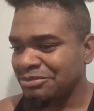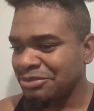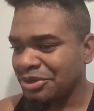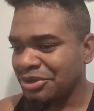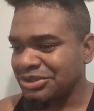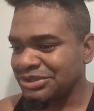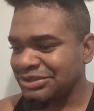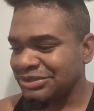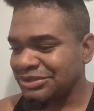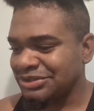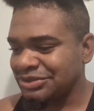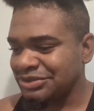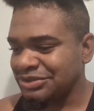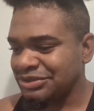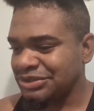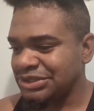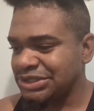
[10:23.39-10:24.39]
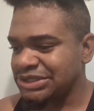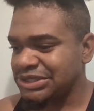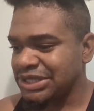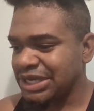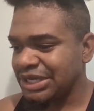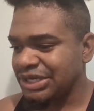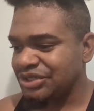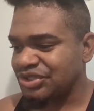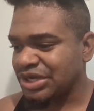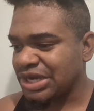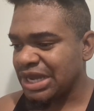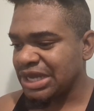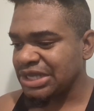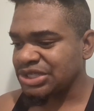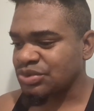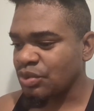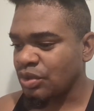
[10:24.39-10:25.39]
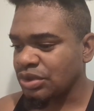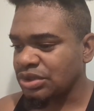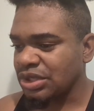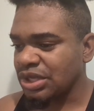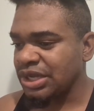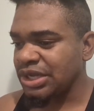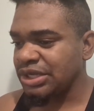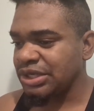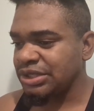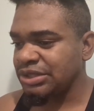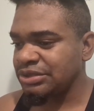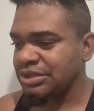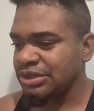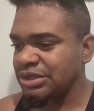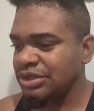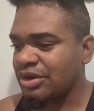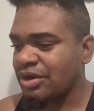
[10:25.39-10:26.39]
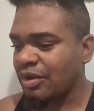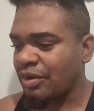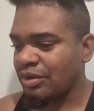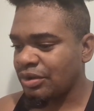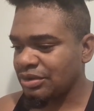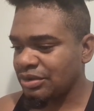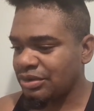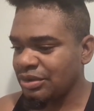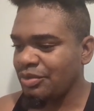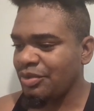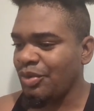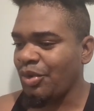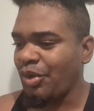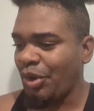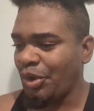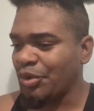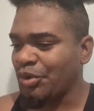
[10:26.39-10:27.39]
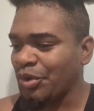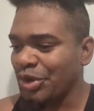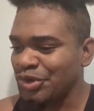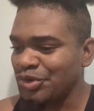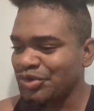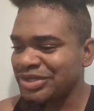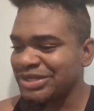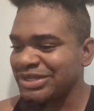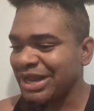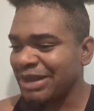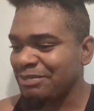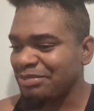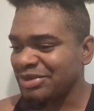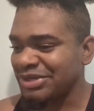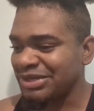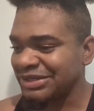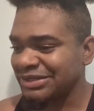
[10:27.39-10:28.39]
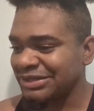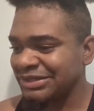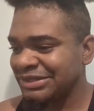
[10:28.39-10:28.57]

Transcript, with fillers: But in this day and age, you can't sweat. No, in, in crowd. Oh, you think that happening?